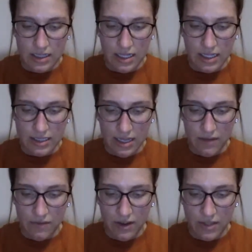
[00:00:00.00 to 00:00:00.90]
I
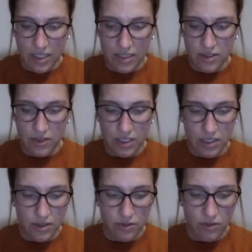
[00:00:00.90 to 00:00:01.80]
said, frowning so he
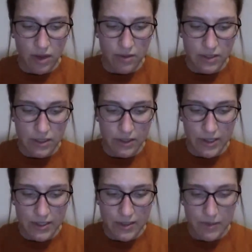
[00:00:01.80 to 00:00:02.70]
knew I was
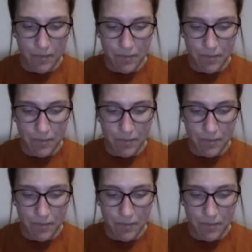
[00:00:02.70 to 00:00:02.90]
serious.